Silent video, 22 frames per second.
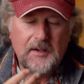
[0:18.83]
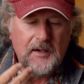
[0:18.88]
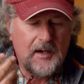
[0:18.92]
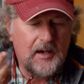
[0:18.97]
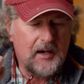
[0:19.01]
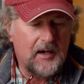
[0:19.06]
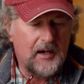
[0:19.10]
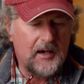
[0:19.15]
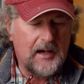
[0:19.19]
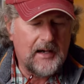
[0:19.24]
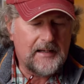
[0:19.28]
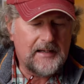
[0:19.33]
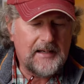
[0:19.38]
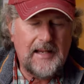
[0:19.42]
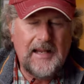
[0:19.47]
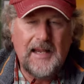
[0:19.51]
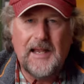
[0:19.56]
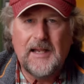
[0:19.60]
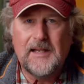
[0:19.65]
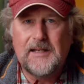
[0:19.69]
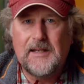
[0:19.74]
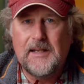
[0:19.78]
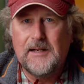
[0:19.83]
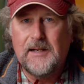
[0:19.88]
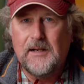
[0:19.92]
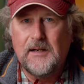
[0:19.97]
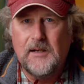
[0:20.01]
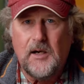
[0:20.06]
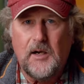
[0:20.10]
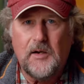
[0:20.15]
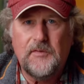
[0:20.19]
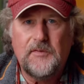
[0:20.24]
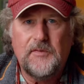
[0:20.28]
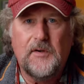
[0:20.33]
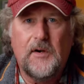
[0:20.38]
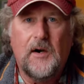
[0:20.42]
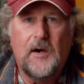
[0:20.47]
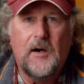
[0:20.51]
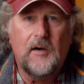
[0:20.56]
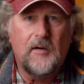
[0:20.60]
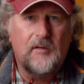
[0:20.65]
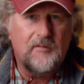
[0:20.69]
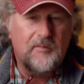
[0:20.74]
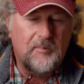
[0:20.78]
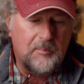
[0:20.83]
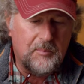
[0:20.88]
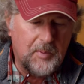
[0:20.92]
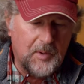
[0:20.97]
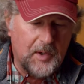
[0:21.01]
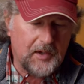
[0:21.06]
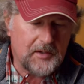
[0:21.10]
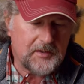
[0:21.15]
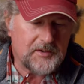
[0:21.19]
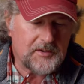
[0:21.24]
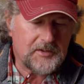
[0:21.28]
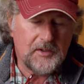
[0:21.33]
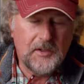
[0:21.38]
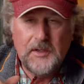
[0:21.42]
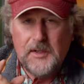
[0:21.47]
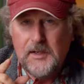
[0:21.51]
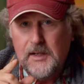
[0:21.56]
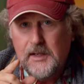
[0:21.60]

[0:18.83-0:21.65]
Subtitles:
I can't get enough of books,